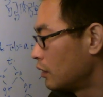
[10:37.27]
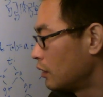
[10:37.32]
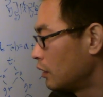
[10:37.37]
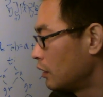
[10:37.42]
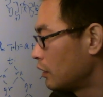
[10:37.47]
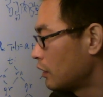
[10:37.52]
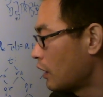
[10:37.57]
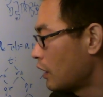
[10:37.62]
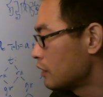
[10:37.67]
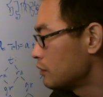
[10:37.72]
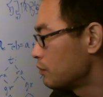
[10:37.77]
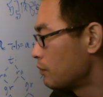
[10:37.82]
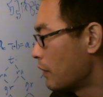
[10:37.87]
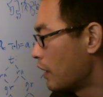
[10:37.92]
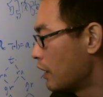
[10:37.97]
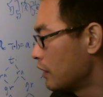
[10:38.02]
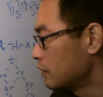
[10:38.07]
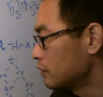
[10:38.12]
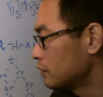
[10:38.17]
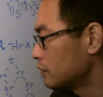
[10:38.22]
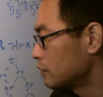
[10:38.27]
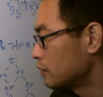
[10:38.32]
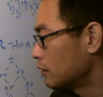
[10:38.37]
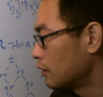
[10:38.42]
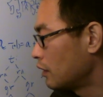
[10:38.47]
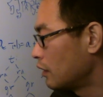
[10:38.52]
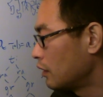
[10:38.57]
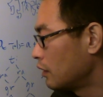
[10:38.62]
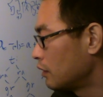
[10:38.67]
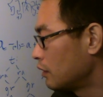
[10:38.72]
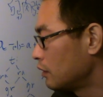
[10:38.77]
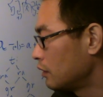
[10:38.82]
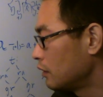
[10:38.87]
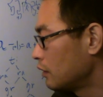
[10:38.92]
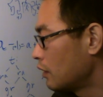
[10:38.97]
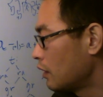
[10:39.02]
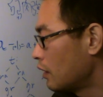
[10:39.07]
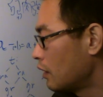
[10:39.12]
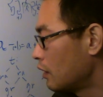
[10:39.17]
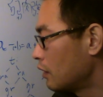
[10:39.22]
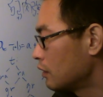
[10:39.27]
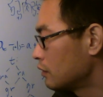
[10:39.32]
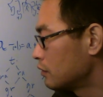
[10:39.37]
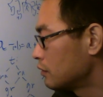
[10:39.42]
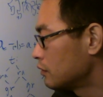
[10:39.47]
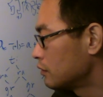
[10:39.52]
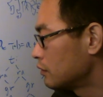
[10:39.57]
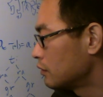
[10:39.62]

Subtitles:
It has mass and it has